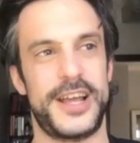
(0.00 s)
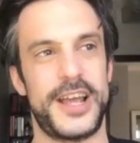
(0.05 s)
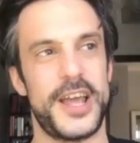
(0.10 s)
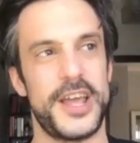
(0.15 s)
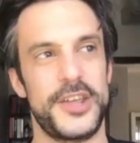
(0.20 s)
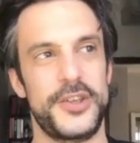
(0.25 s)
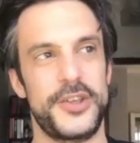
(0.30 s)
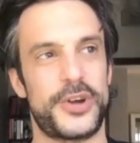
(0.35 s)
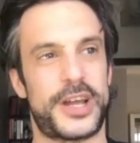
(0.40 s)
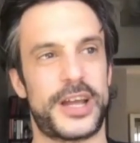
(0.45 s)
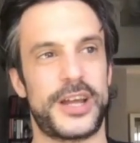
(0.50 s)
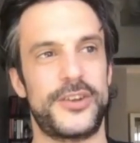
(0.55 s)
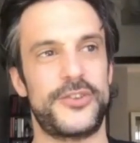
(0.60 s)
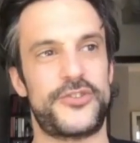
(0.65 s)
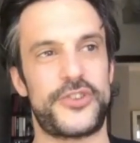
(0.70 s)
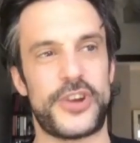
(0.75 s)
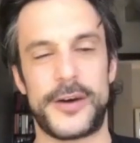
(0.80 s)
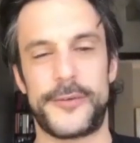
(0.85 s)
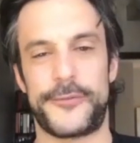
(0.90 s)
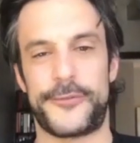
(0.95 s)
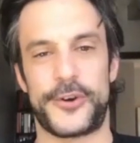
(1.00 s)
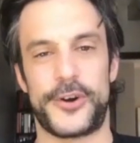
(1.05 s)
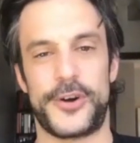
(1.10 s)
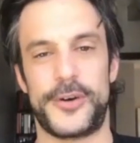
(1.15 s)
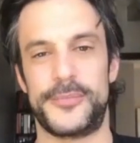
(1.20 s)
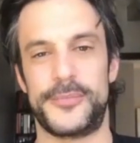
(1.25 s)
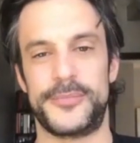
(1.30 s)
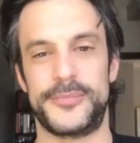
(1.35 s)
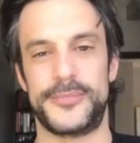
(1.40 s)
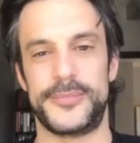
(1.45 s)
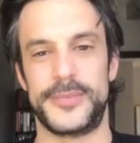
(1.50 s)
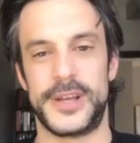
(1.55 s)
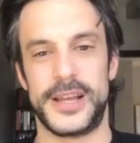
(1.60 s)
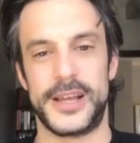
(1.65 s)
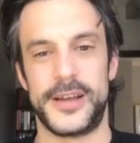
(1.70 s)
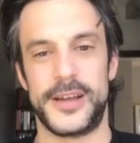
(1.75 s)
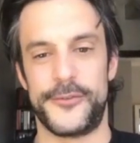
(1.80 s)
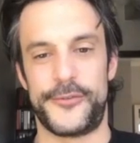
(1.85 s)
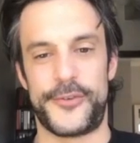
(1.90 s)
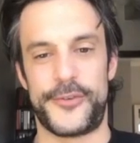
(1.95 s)
You can jump from
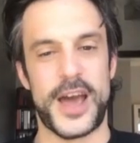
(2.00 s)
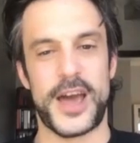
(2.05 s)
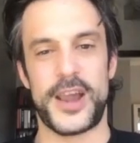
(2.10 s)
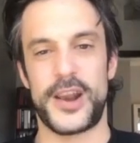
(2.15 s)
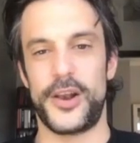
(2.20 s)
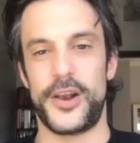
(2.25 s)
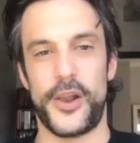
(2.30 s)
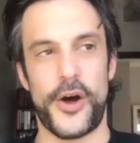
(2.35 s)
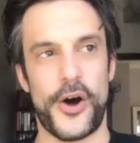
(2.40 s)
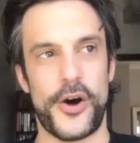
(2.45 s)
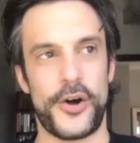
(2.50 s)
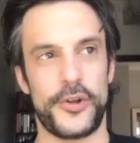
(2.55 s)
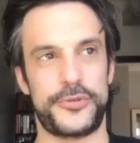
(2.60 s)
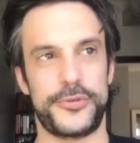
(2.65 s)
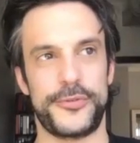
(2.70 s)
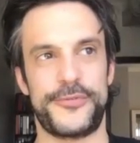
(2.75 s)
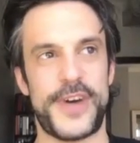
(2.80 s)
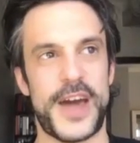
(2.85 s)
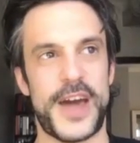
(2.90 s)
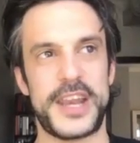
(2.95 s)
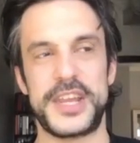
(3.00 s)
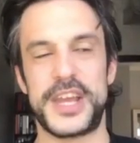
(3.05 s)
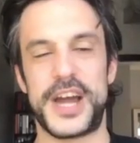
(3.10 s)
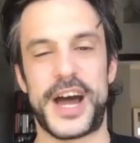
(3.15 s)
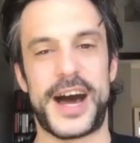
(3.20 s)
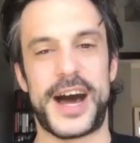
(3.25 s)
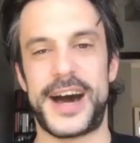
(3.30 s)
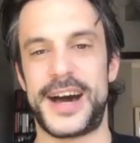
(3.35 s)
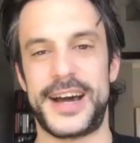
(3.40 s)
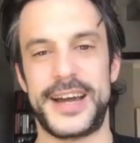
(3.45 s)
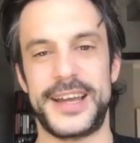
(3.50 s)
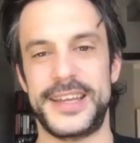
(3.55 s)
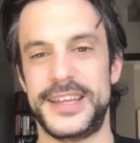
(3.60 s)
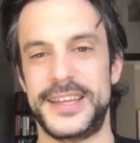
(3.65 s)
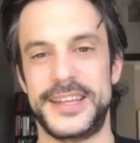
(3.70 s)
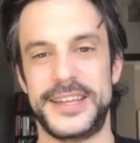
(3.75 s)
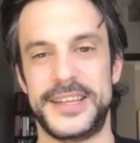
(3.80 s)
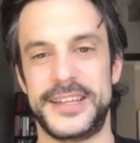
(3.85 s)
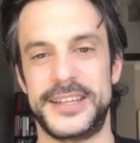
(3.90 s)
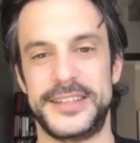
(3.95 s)
very low to very high
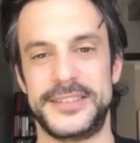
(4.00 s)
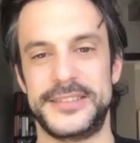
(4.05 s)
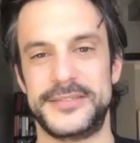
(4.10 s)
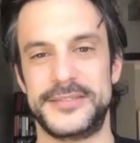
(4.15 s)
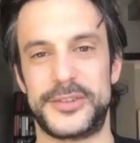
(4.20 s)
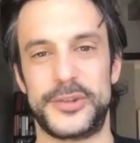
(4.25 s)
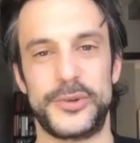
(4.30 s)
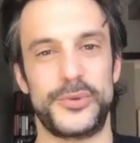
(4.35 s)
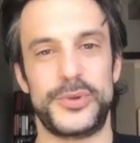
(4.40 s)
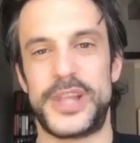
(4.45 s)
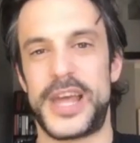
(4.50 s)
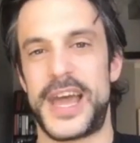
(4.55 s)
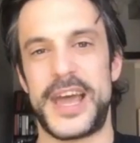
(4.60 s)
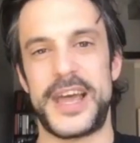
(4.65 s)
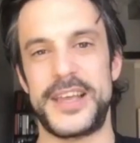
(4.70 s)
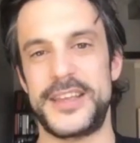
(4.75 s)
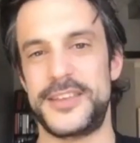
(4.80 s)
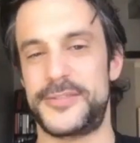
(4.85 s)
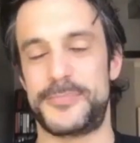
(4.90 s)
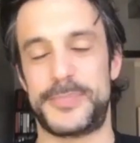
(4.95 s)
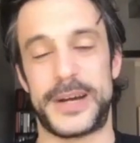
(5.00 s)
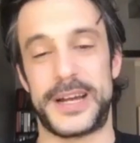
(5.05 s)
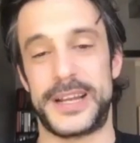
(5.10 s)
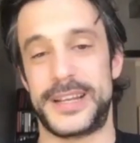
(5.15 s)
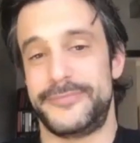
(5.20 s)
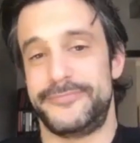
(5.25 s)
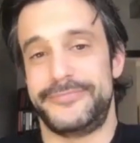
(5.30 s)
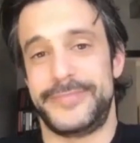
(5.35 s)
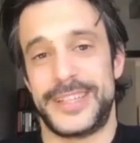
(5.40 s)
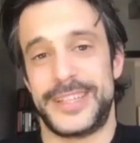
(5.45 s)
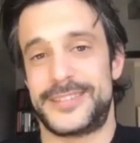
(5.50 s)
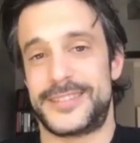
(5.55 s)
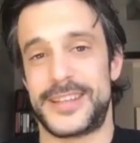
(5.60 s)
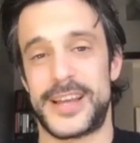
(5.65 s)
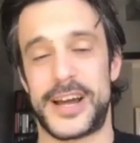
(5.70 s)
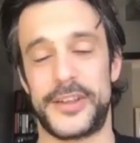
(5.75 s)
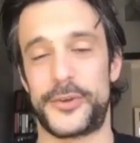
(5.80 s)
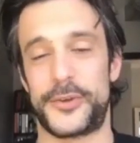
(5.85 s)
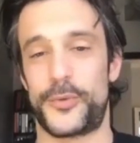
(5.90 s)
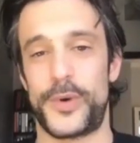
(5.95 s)
in two days, but it's the
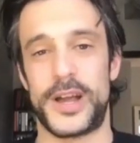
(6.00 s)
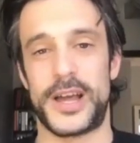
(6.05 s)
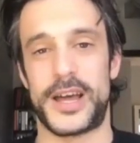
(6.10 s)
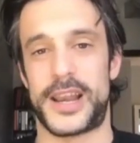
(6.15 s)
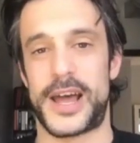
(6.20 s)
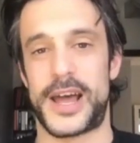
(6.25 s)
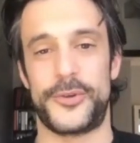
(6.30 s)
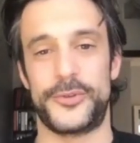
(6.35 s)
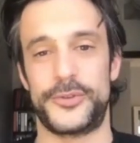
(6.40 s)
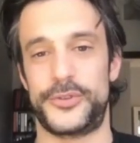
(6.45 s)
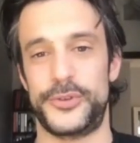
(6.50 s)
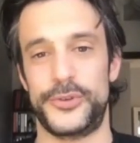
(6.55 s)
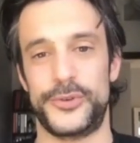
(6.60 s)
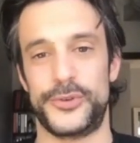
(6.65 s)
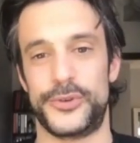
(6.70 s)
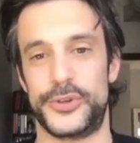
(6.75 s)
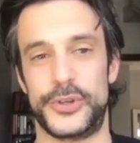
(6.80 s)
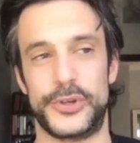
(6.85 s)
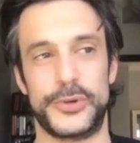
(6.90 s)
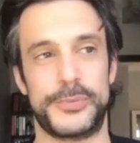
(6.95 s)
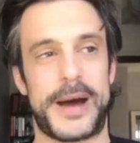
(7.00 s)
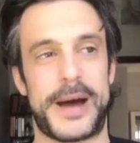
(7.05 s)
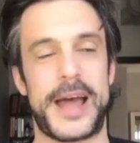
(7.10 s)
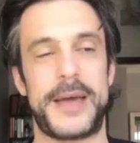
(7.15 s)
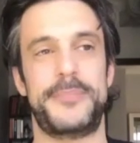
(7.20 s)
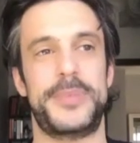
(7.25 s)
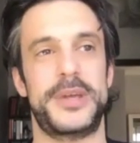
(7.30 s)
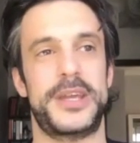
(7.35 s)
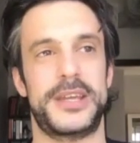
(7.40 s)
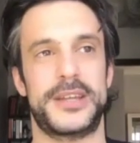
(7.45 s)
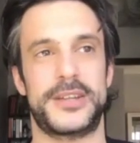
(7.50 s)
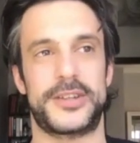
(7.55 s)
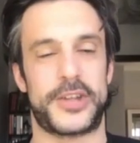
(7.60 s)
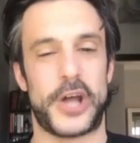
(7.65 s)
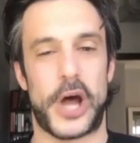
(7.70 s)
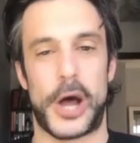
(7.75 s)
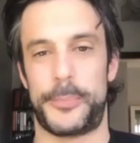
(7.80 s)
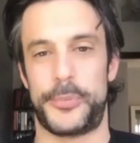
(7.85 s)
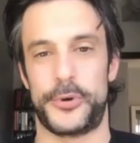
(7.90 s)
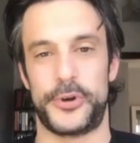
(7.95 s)
other way around too. You might be at the
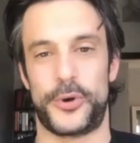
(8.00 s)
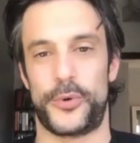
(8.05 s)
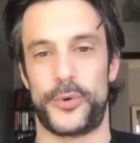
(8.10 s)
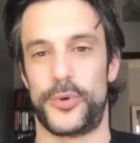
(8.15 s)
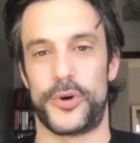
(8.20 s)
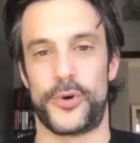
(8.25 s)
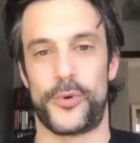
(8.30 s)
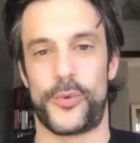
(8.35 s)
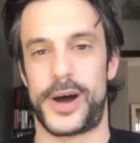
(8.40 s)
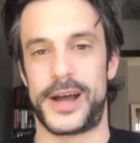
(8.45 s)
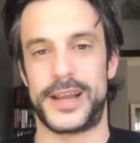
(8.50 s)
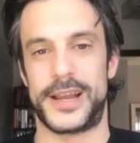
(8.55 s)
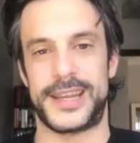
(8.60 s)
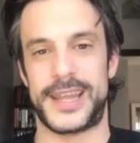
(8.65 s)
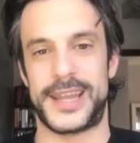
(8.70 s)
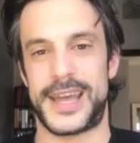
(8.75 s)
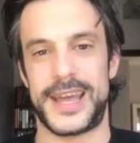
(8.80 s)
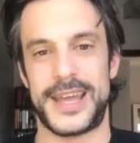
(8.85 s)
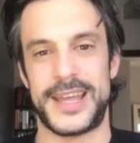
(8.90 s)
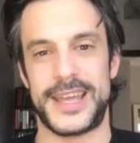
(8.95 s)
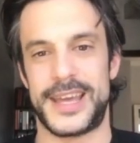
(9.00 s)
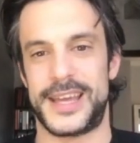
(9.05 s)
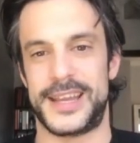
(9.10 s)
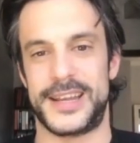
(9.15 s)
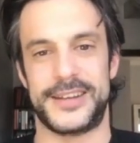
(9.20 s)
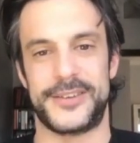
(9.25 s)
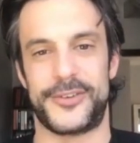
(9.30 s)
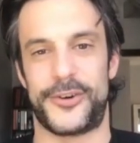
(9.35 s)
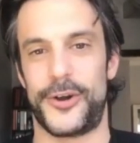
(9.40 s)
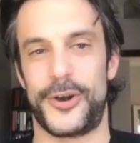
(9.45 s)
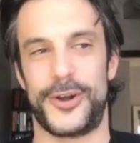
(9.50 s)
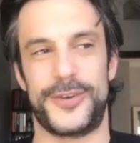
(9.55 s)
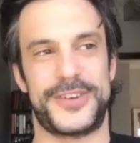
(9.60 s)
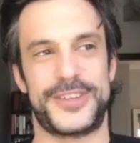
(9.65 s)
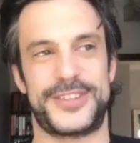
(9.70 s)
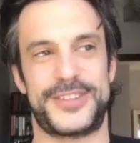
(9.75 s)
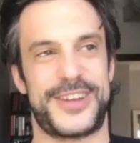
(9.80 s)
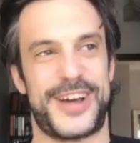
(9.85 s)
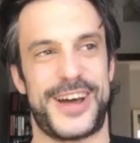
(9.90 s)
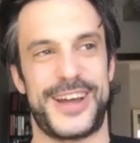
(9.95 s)
top of the world one day and all of a
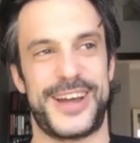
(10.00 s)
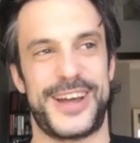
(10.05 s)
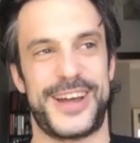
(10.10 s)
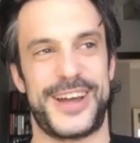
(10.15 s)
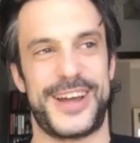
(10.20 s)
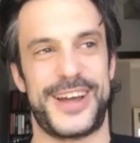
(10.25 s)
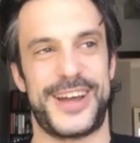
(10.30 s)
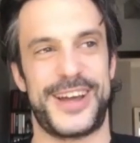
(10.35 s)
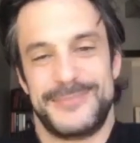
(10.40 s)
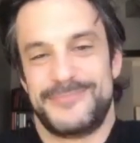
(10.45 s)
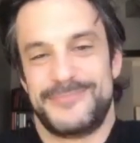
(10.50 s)
sudden